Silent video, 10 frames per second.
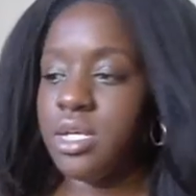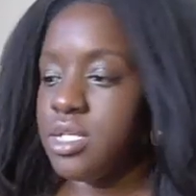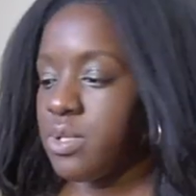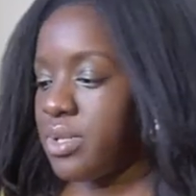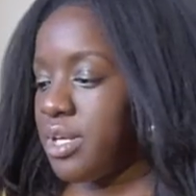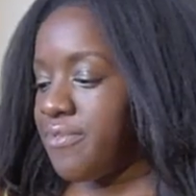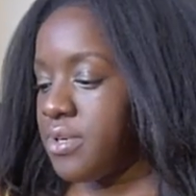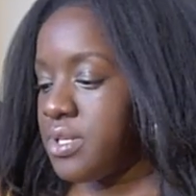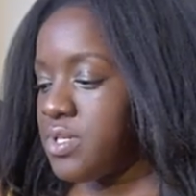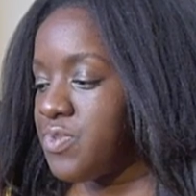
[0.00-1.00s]
So when I
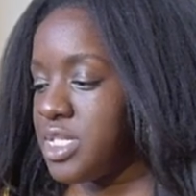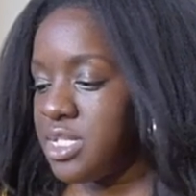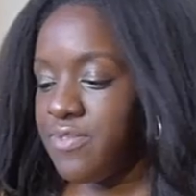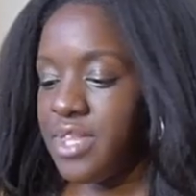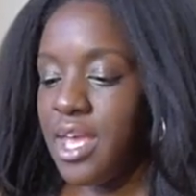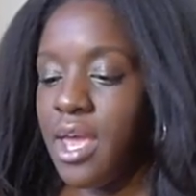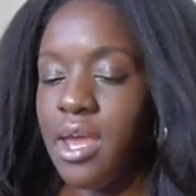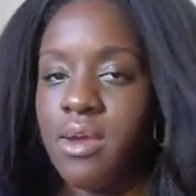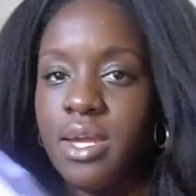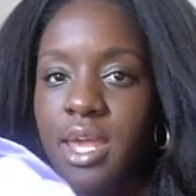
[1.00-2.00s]
first received the
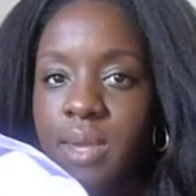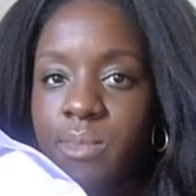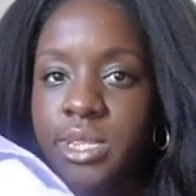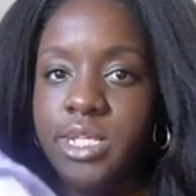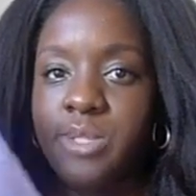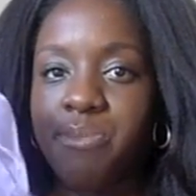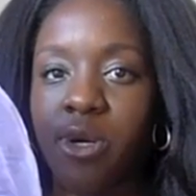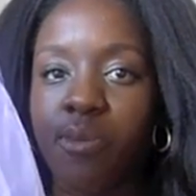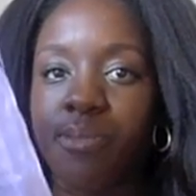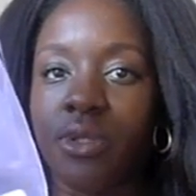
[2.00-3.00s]
hair, it came in this
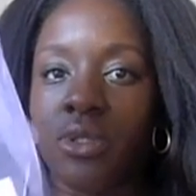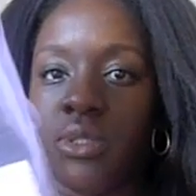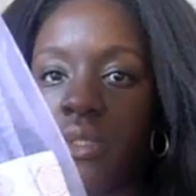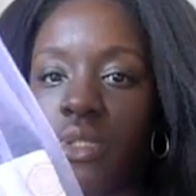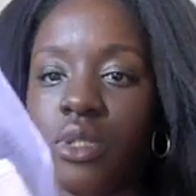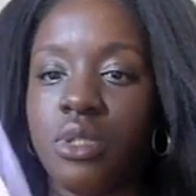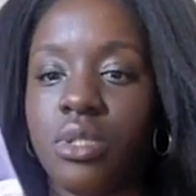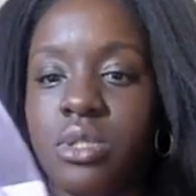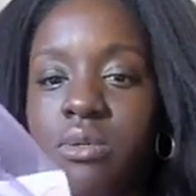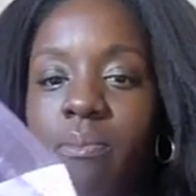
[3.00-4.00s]
purple
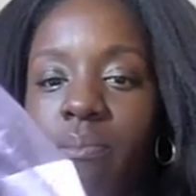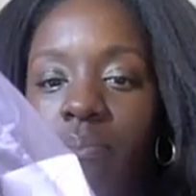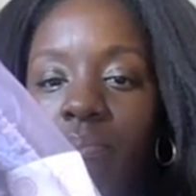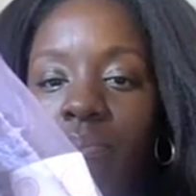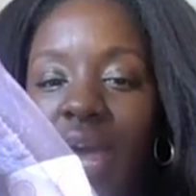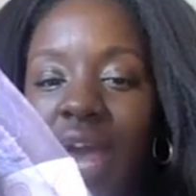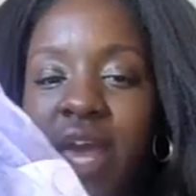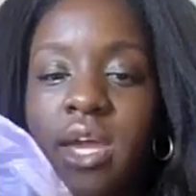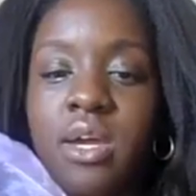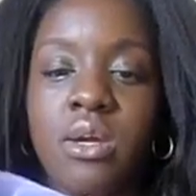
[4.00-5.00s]

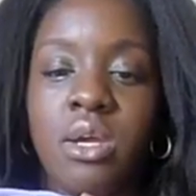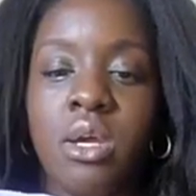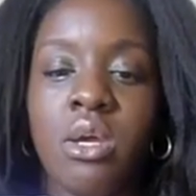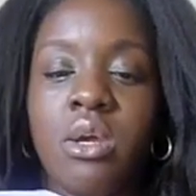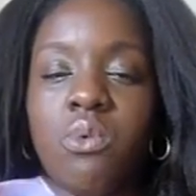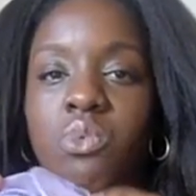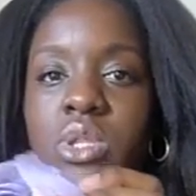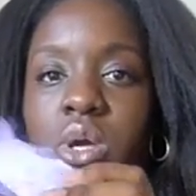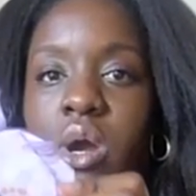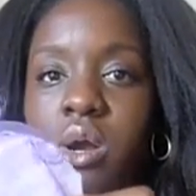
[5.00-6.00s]
bag with
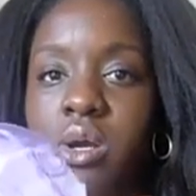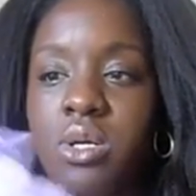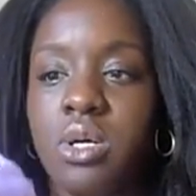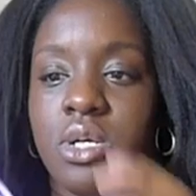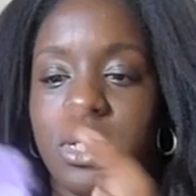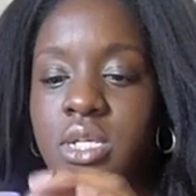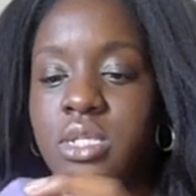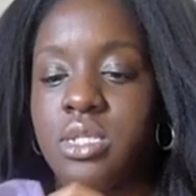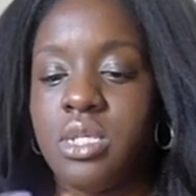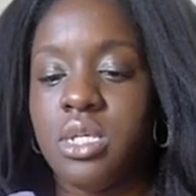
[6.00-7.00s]
a card on
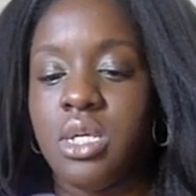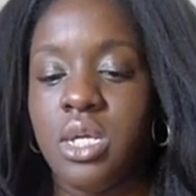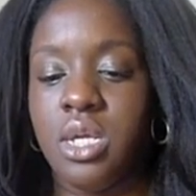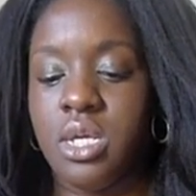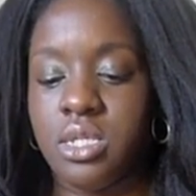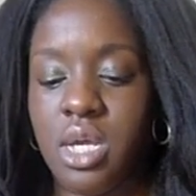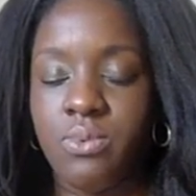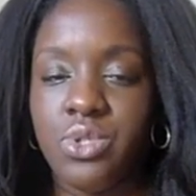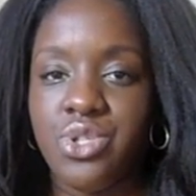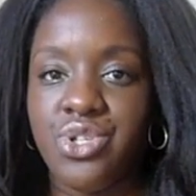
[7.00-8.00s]
it, and I
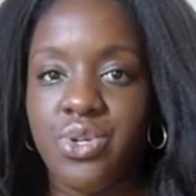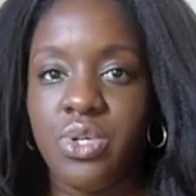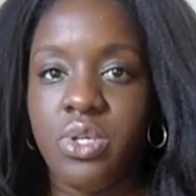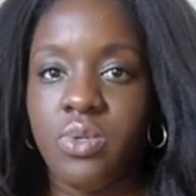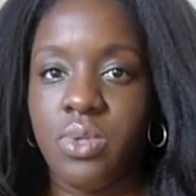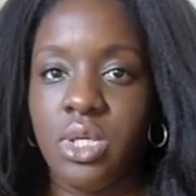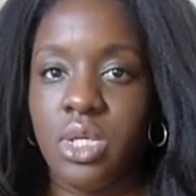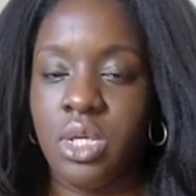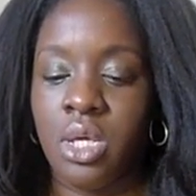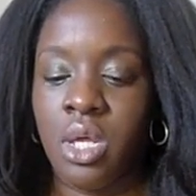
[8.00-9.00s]
will show you
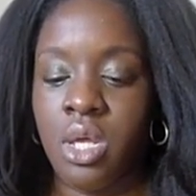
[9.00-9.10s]
the